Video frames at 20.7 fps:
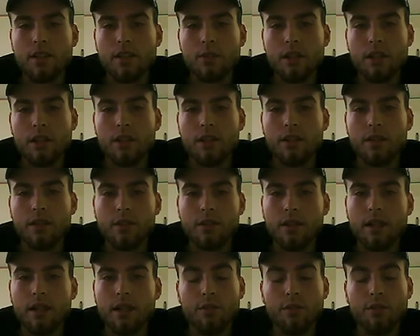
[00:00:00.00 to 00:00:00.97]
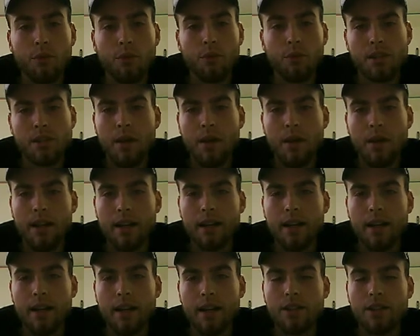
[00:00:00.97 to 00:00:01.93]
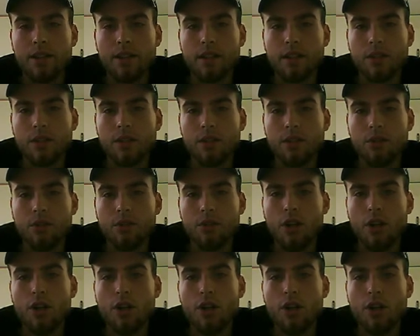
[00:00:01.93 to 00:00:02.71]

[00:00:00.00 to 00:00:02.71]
we can give respect and everything to